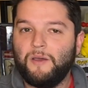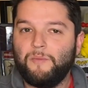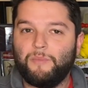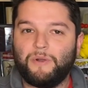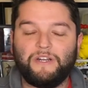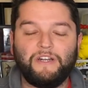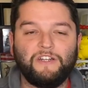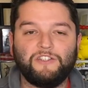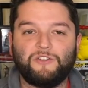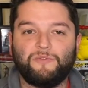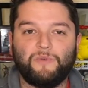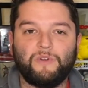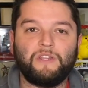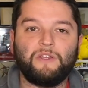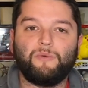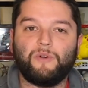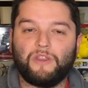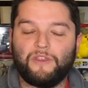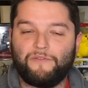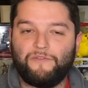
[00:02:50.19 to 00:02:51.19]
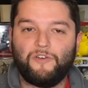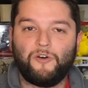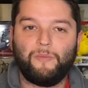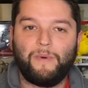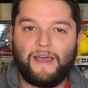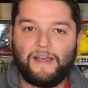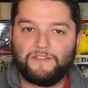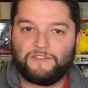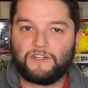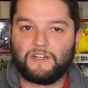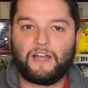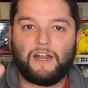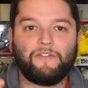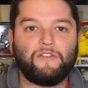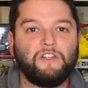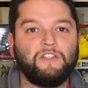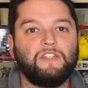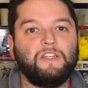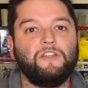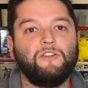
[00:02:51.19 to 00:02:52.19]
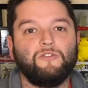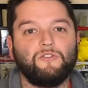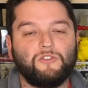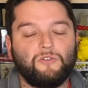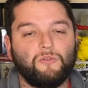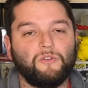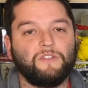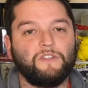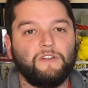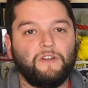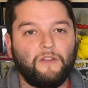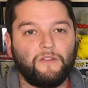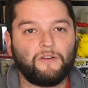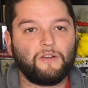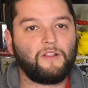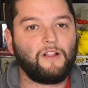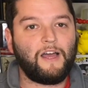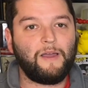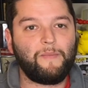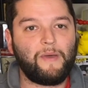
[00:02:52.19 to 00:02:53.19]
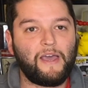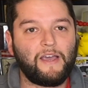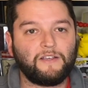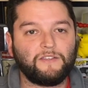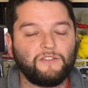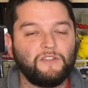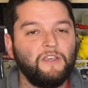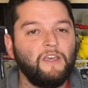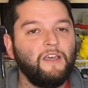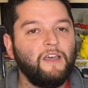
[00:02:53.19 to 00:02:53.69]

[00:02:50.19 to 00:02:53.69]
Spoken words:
but it isn't really where the film ends, and it kind of continues towards another climax.